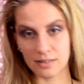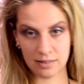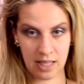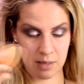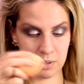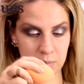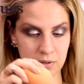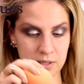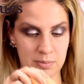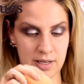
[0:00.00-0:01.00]
Take my
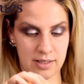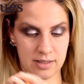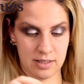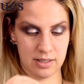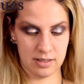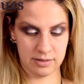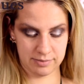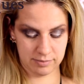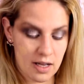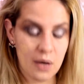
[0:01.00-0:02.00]
beauty blender.
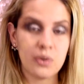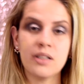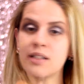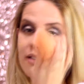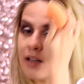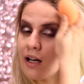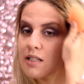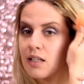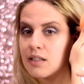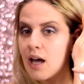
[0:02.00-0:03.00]
I wanna tell you guys
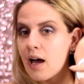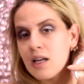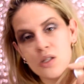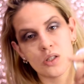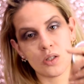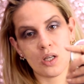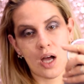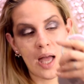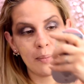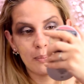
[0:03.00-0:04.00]
that
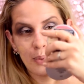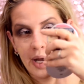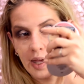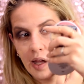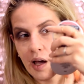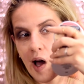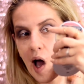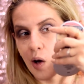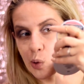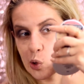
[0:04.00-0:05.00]
I'm breaking
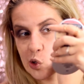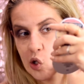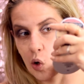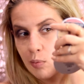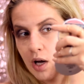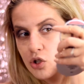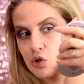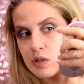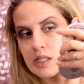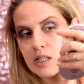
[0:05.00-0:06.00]
out so much.
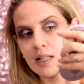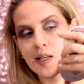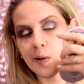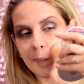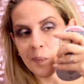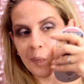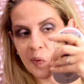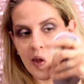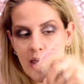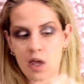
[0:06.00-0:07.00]
Recently, my
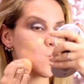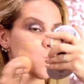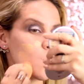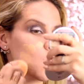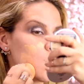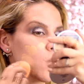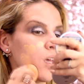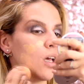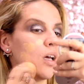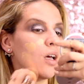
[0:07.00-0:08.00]
diet routine is
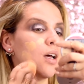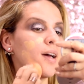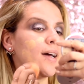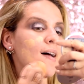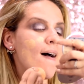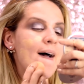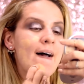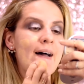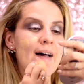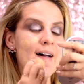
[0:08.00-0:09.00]
so
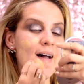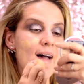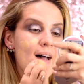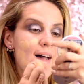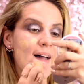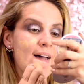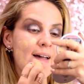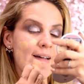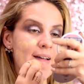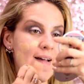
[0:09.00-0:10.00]
bad,
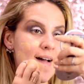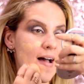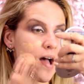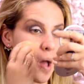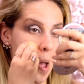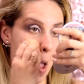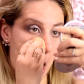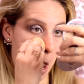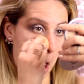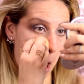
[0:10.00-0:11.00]
and this affects
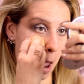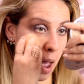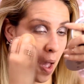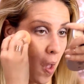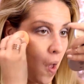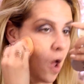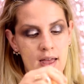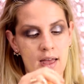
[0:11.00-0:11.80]
my skin.